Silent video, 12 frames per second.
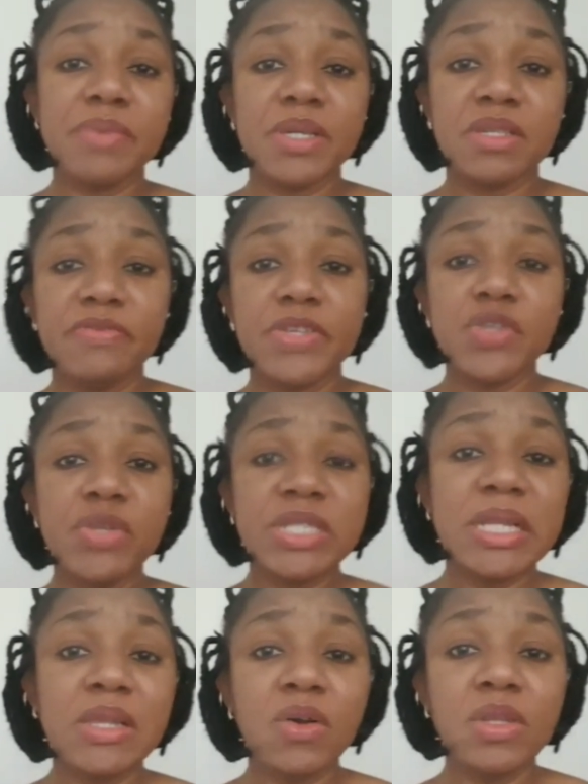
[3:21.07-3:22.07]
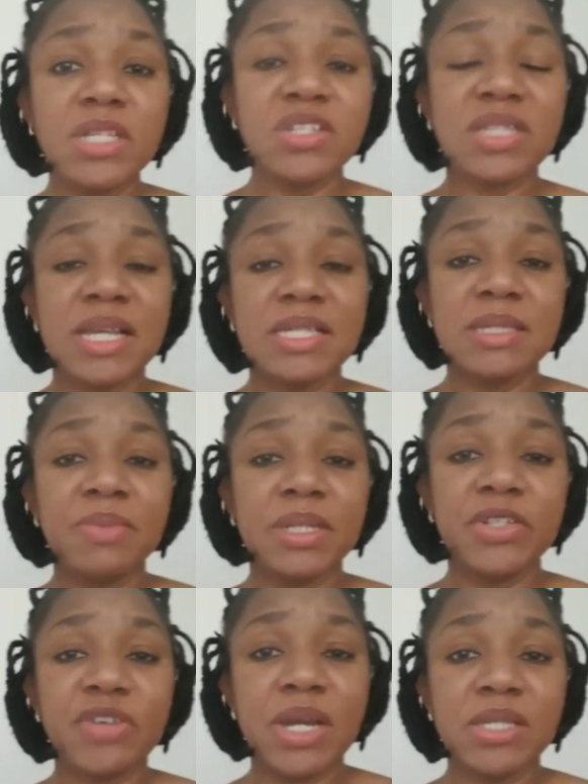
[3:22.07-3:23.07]
Because if you do it alone, it's just like
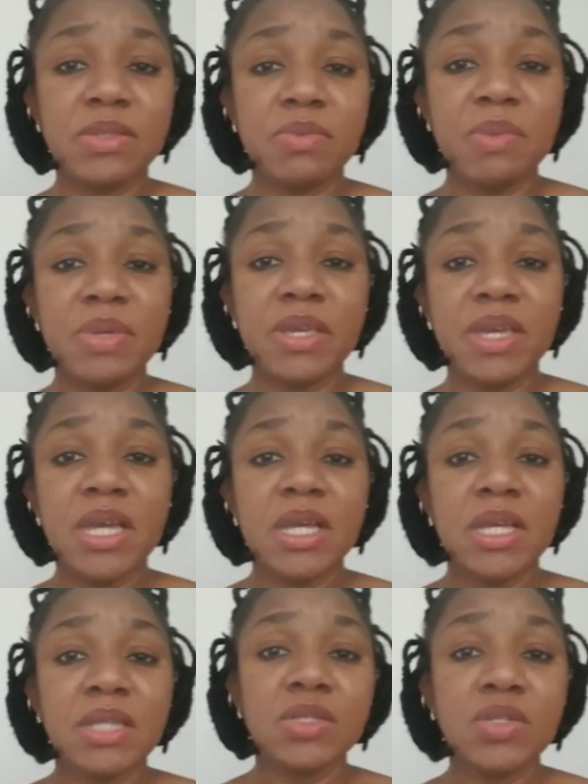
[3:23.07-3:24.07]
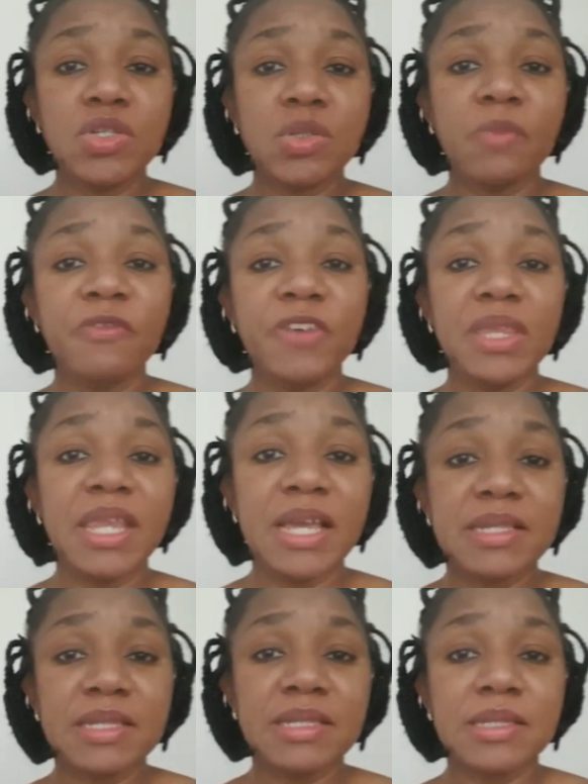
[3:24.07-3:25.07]
somebody trying to maybe do some
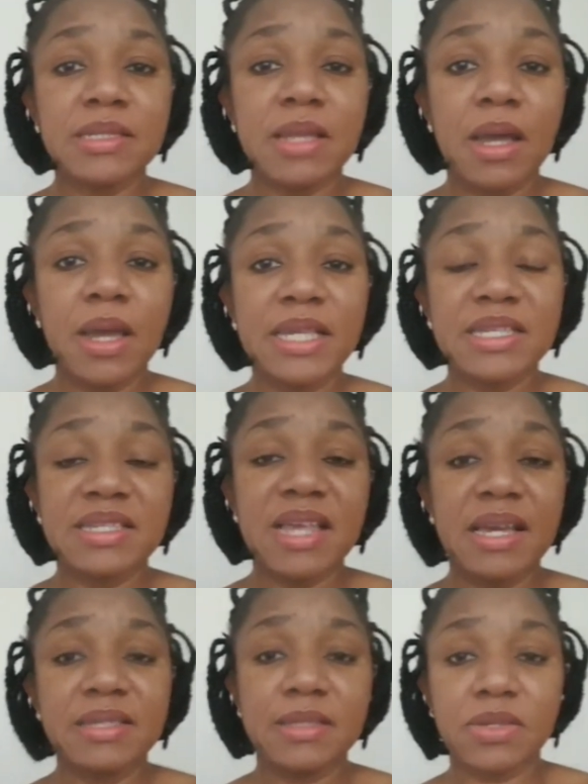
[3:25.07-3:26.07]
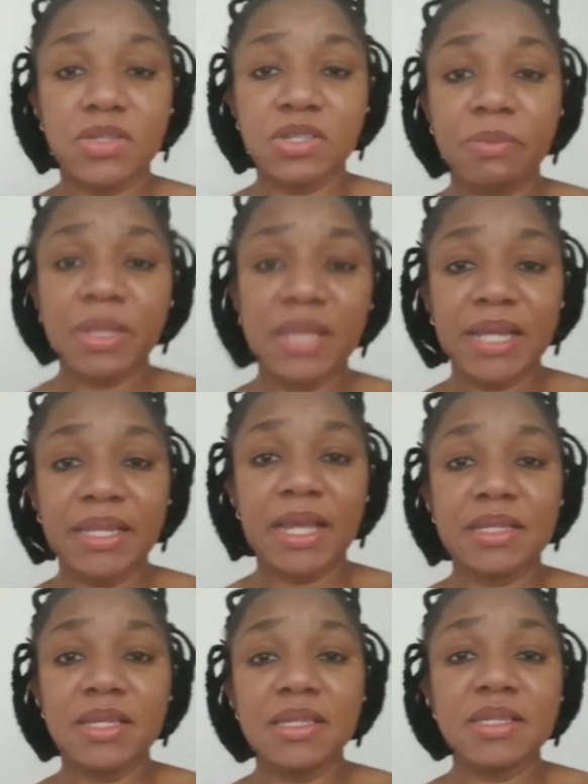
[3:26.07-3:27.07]
fitness exercises or something like
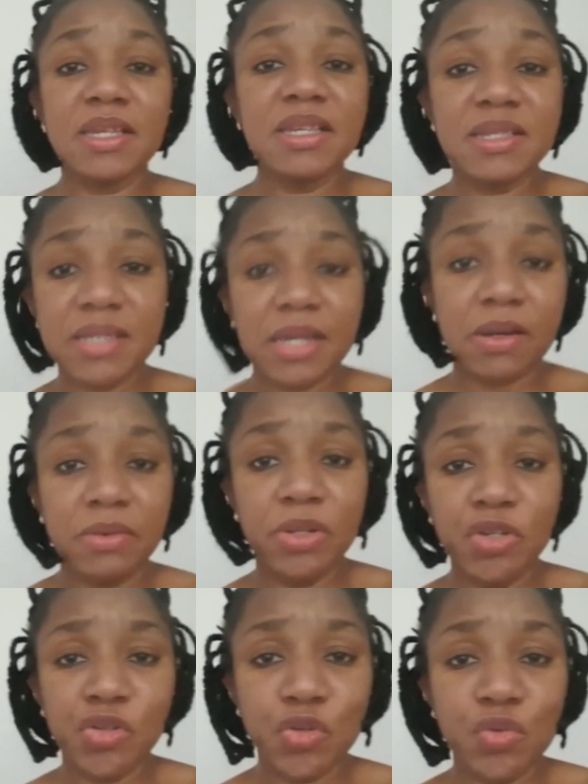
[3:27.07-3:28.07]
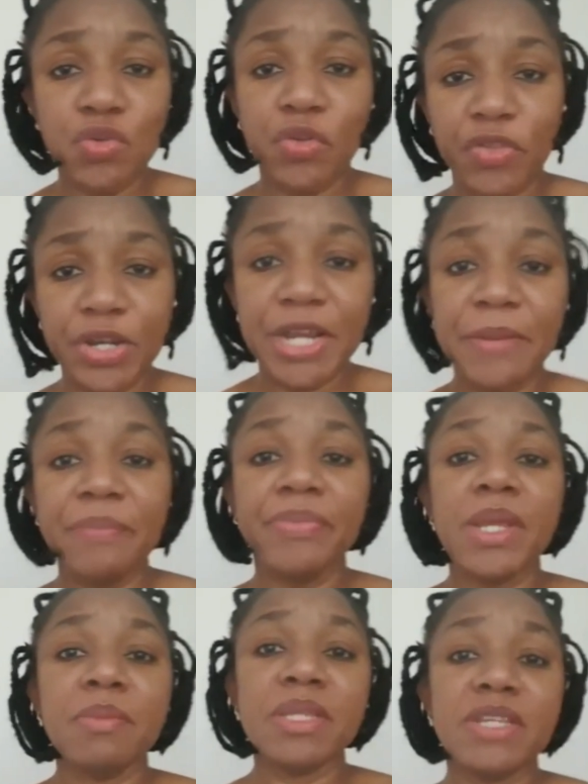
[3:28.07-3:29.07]
that. It's easier when you're 2 or 3.
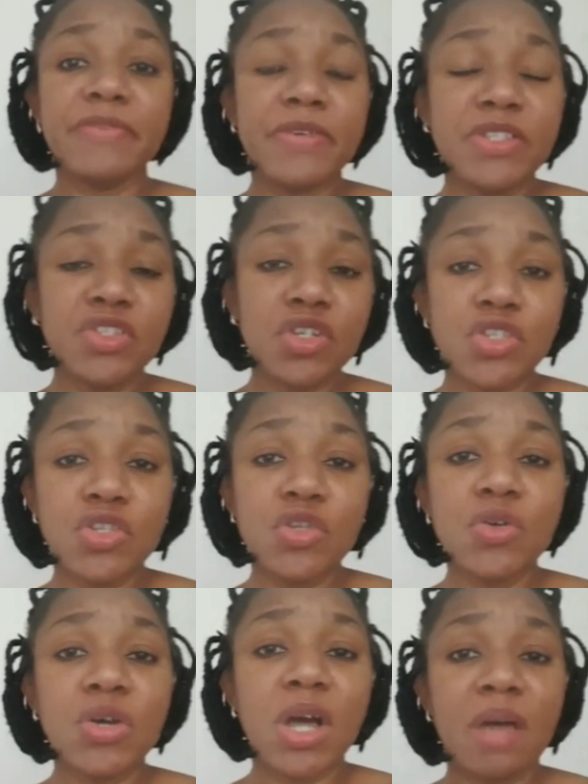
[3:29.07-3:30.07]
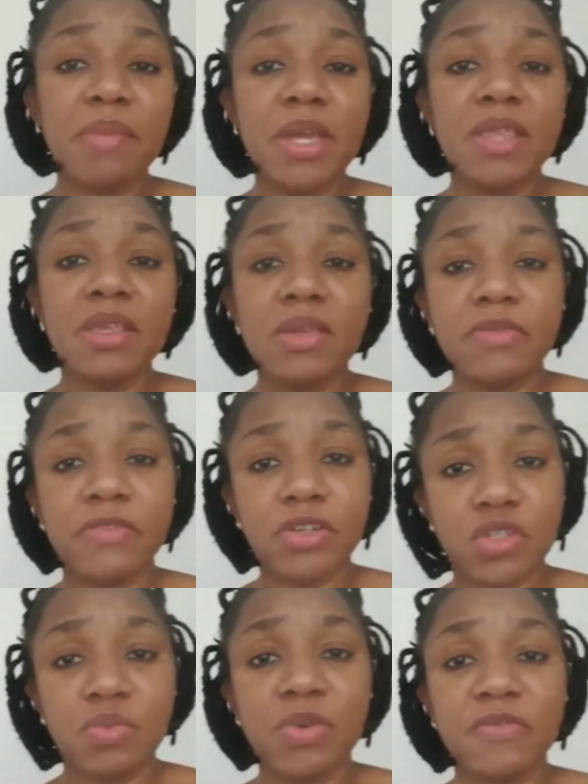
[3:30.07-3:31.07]
But if it's just you, I mean, you've
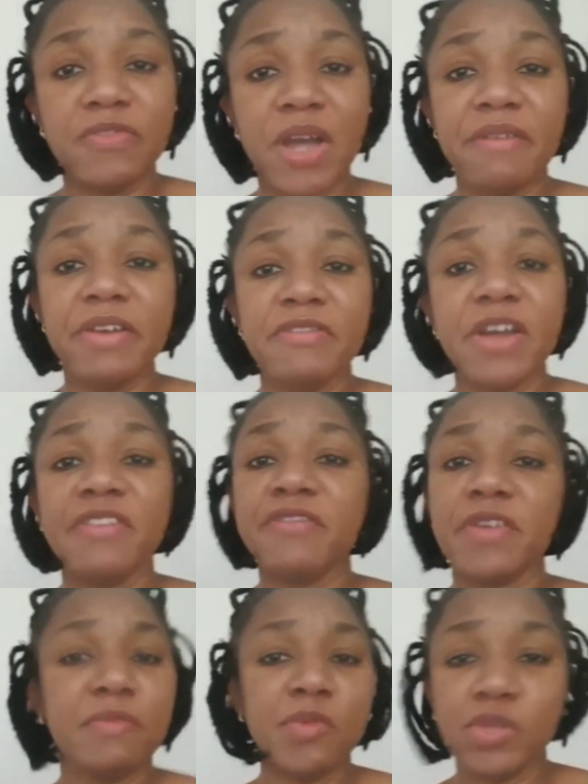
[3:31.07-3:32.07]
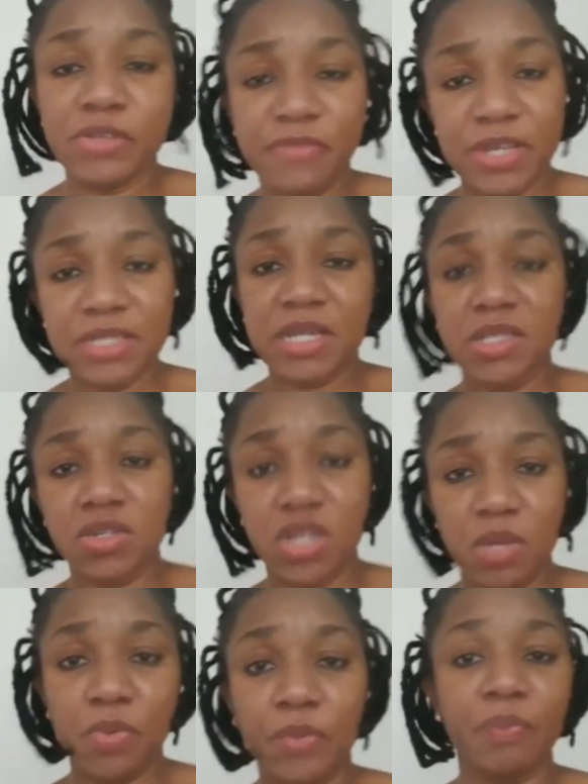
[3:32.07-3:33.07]
got to be very, very, very motivated to
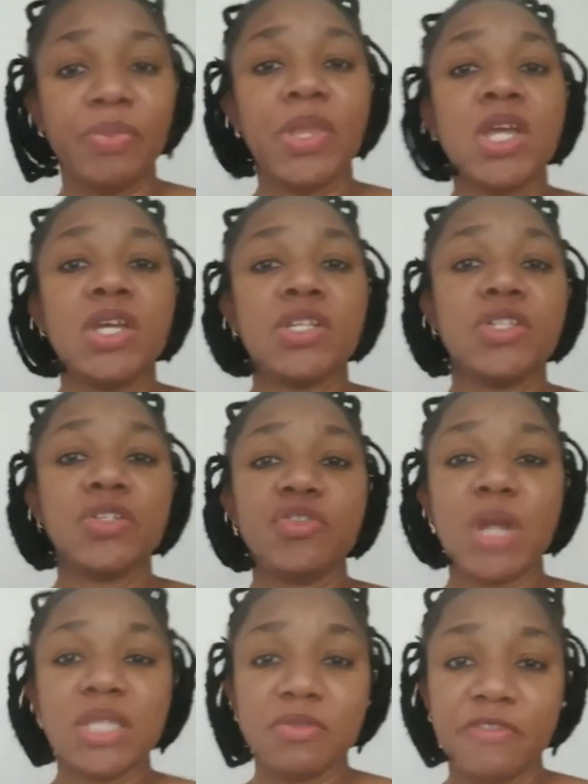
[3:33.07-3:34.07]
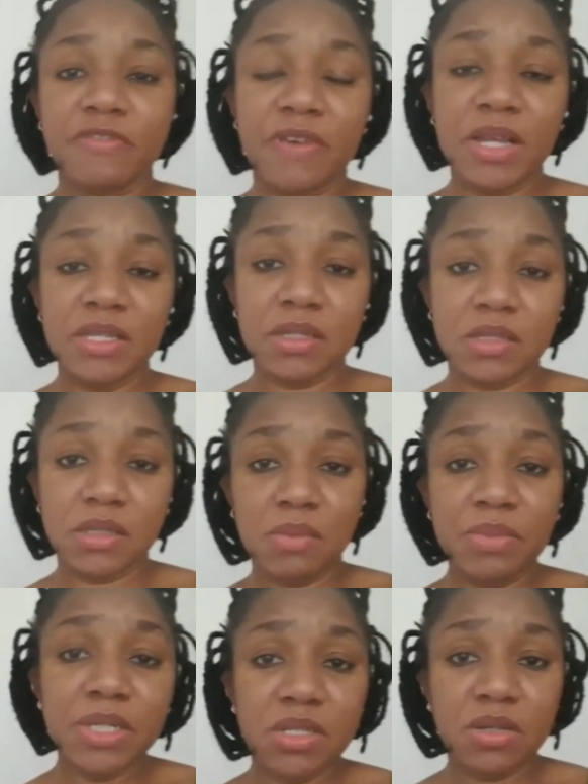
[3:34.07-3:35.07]
keep on. So try to find out
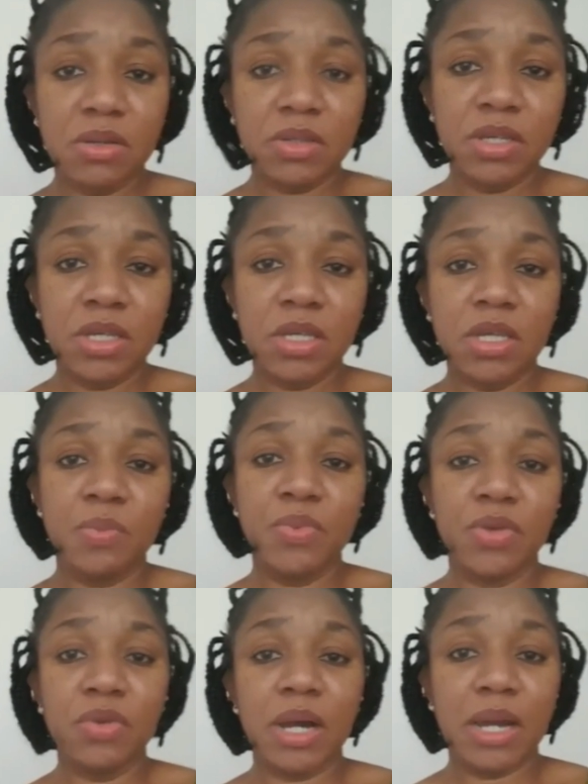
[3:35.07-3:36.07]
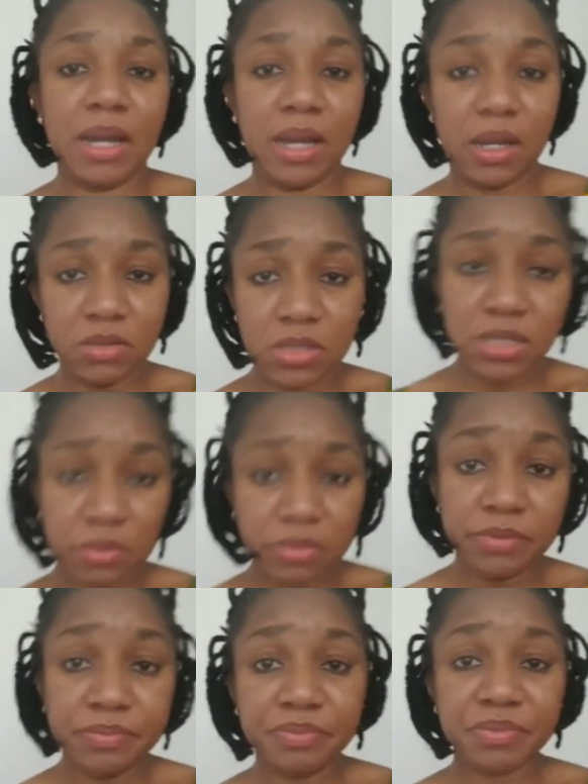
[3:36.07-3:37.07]
somebody to keep you
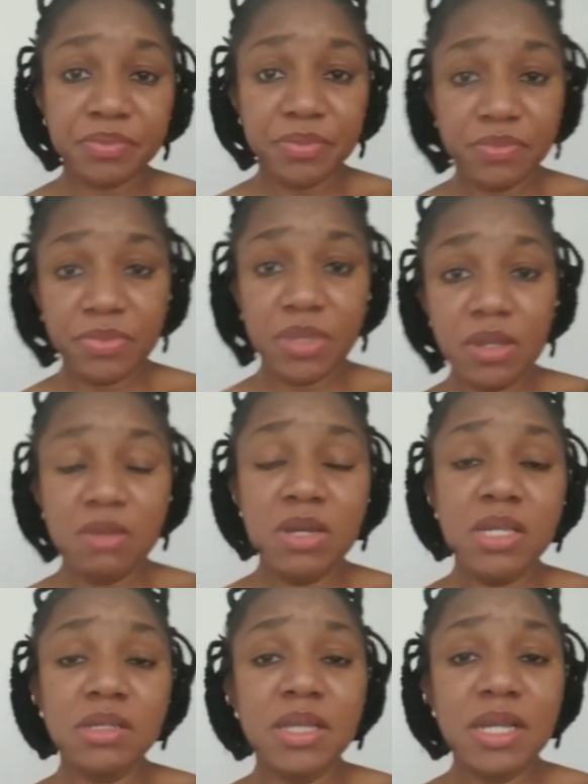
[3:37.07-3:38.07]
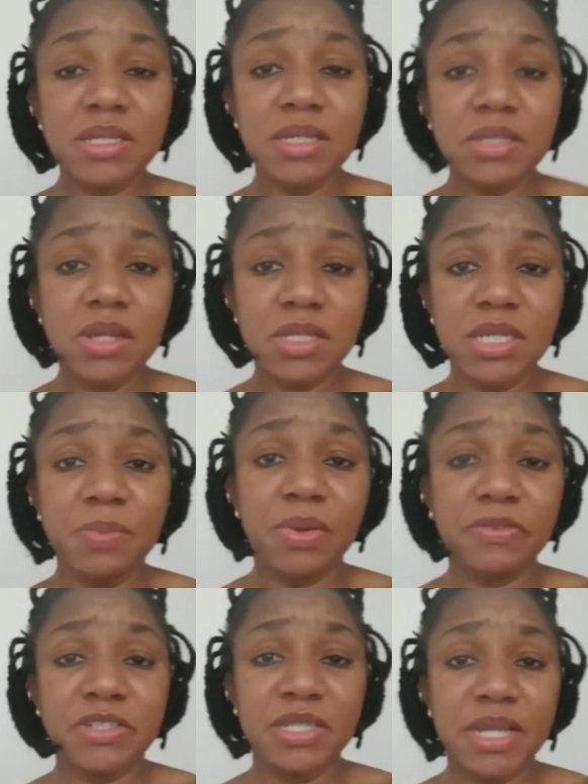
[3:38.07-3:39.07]
accountable. Okay, so that's the 3rd tip
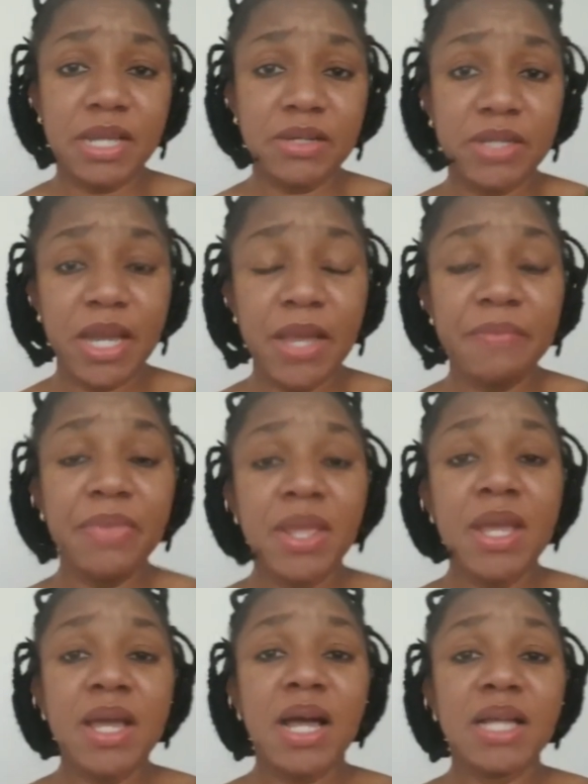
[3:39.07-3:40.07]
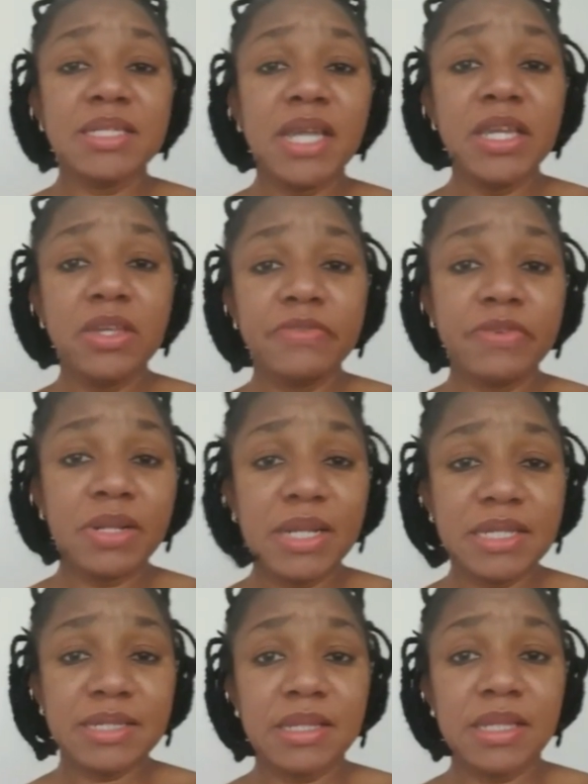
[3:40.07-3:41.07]
of today, okay? And thank you for
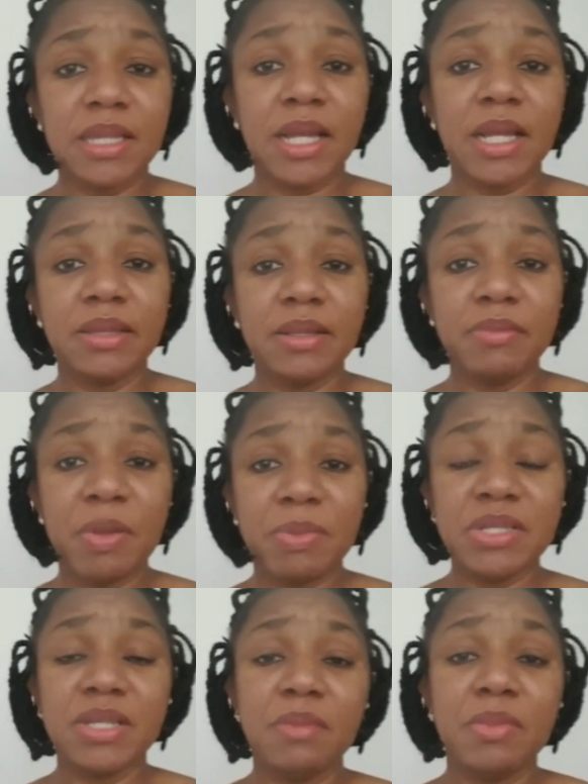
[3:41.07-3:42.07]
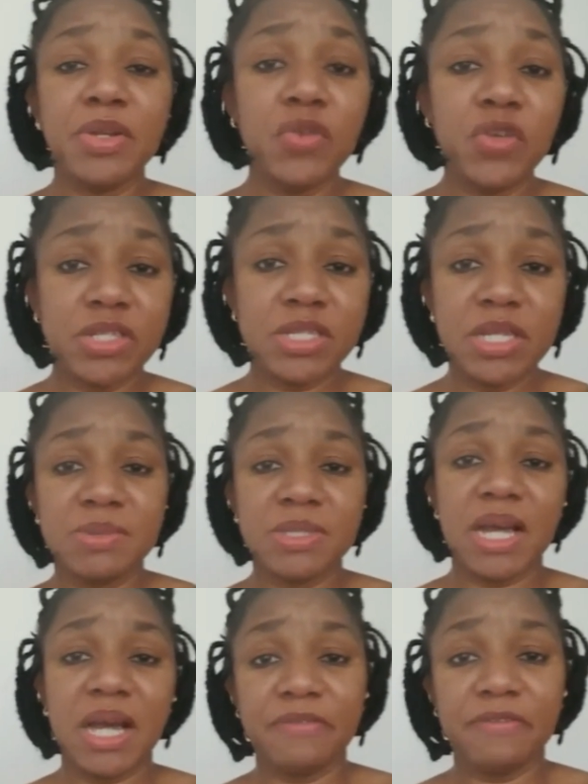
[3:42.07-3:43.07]
listening. And remember to let me know your tips
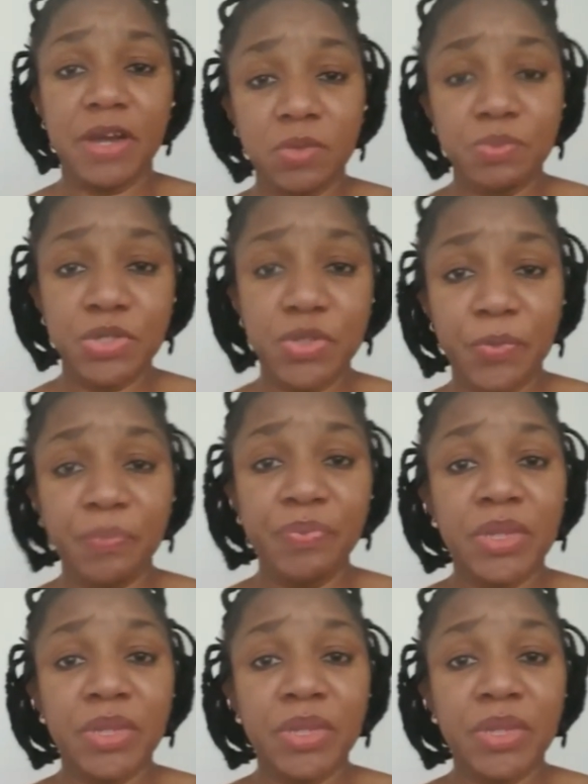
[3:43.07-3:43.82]
that have helped you.